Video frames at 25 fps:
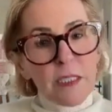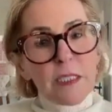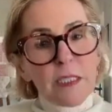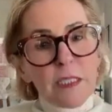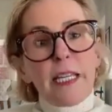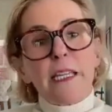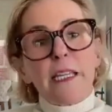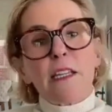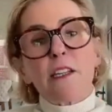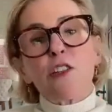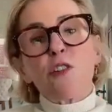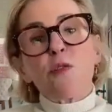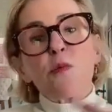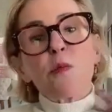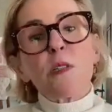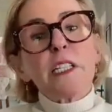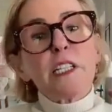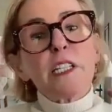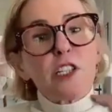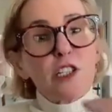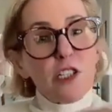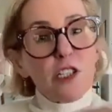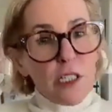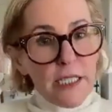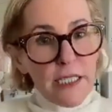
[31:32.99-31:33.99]
like, you're
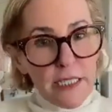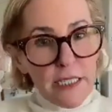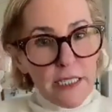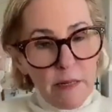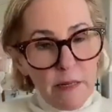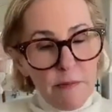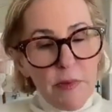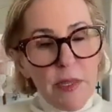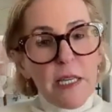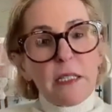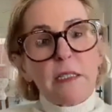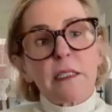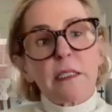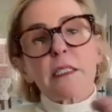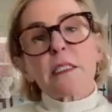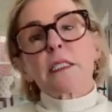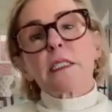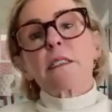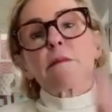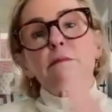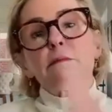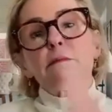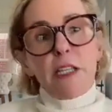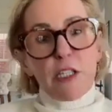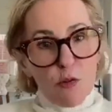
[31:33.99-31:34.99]
really good at something,
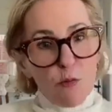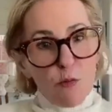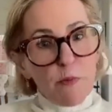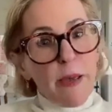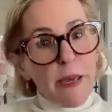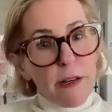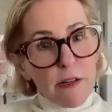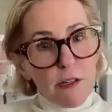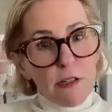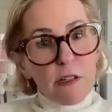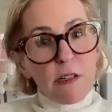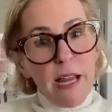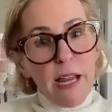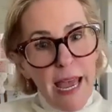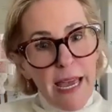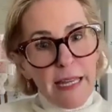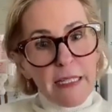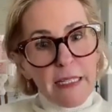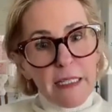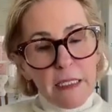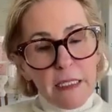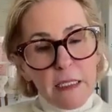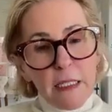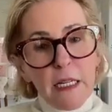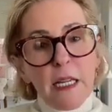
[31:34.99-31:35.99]
let's make you better at
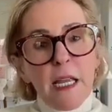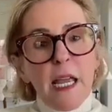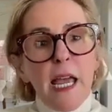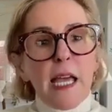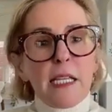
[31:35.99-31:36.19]
it,